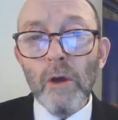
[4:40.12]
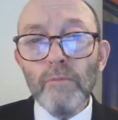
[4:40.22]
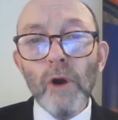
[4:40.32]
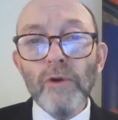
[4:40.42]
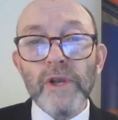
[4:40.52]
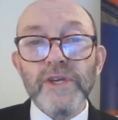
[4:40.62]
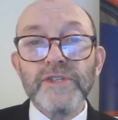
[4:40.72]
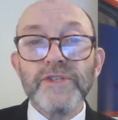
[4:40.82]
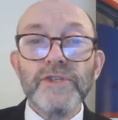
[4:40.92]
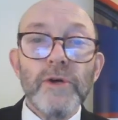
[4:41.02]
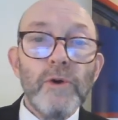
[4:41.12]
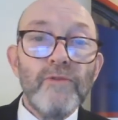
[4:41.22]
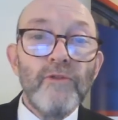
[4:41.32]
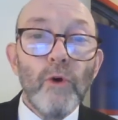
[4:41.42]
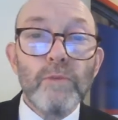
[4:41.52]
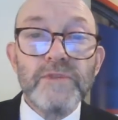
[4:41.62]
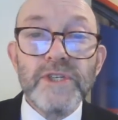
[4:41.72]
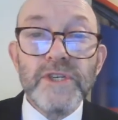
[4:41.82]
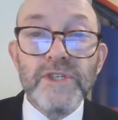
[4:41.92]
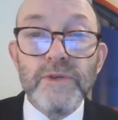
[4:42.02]
Moralists, who form
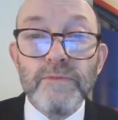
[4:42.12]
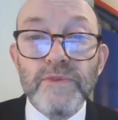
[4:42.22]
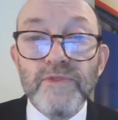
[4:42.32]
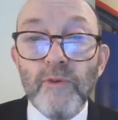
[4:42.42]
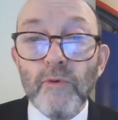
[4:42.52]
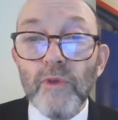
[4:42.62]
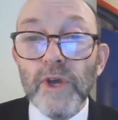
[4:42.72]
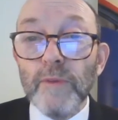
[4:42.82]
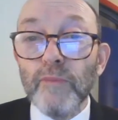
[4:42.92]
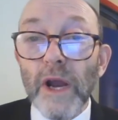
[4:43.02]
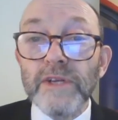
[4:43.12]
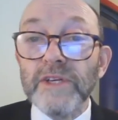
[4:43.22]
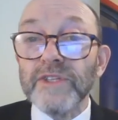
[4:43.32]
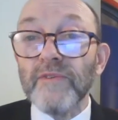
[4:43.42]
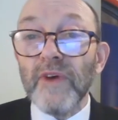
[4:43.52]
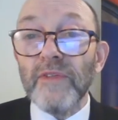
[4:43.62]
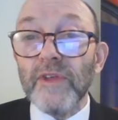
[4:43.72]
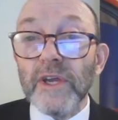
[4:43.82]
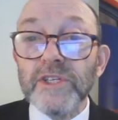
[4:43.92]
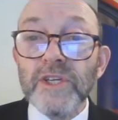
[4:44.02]
systems for the practice of
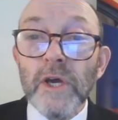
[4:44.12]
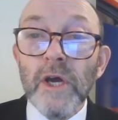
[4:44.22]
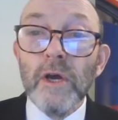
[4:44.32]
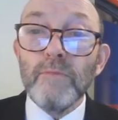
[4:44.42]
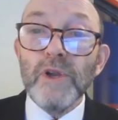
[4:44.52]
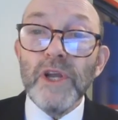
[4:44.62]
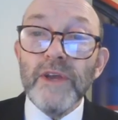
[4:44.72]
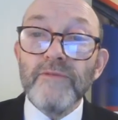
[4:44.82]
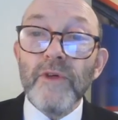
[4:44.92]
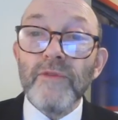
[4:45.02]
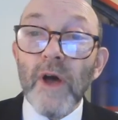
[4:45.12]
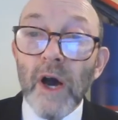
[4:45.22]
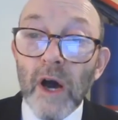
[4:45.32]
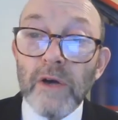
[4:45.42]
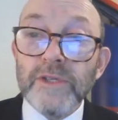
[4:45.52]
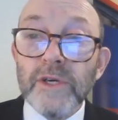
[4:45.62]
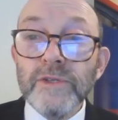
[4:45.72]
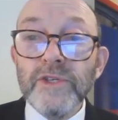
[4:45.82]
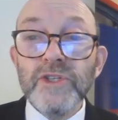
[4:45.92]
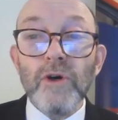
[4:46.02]
ethics, believe that the heart
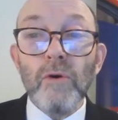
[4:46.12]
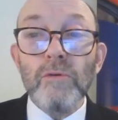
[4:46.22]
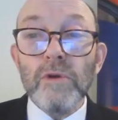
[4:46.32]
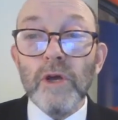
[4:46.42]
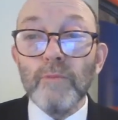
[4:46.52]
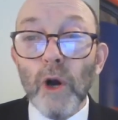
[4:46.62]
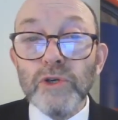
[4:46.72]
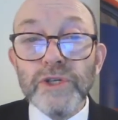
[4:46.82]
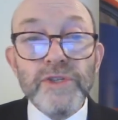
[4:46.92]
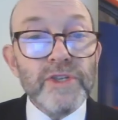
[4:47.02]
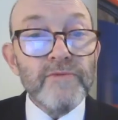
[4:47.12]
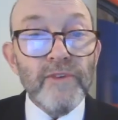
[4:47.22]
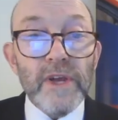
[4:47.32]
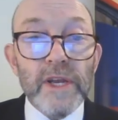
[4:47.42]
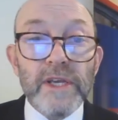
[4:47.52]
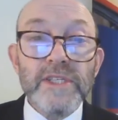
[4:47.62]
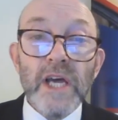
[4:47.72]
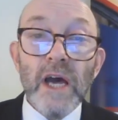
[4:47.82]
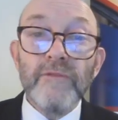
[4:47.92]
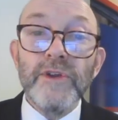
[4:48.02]
and soul, emotions and feelings
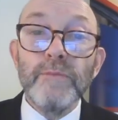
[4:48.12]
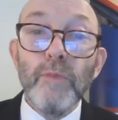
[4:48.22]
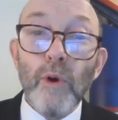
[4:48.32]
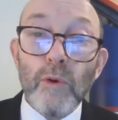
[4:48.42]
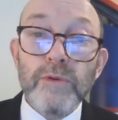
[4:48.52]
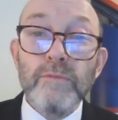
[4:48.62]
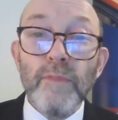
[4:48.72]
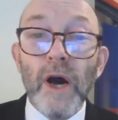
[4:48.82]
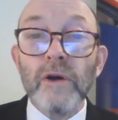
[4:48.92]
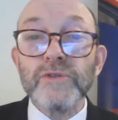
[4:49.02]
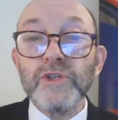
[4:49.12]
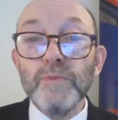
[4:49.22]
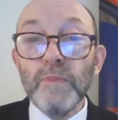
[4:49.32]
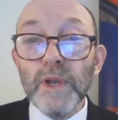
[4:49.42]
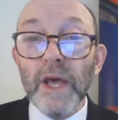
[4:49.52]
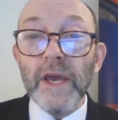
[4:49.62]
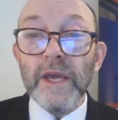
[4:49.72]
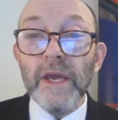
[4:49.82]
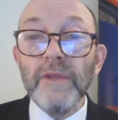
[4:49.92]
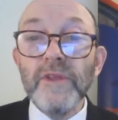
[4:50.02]
have an important part to
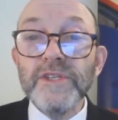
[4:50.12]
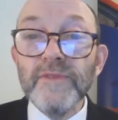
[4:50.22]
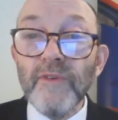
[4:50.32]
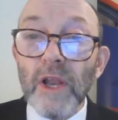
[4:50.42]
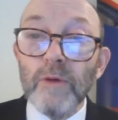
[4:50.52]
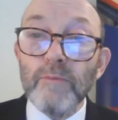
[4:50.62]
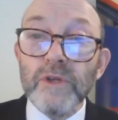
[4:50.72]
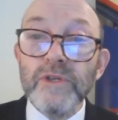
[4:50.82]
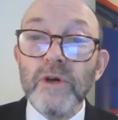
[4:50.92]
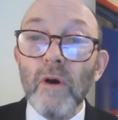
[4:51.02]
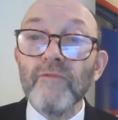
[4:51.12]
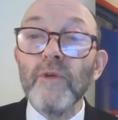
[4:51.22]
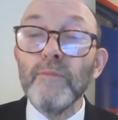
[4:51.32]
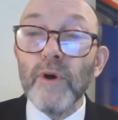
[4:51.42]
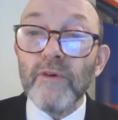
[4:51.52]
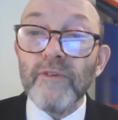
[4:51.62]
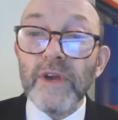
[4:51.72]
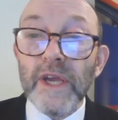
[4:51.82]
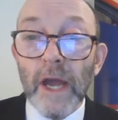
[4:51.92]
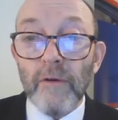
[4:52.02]
play in the development of the
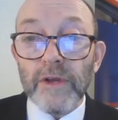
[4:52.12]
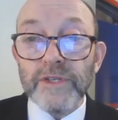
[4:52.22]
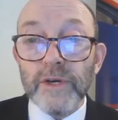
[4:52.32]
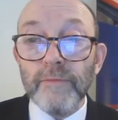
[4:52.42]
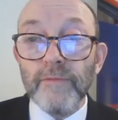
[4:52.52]
perfect character.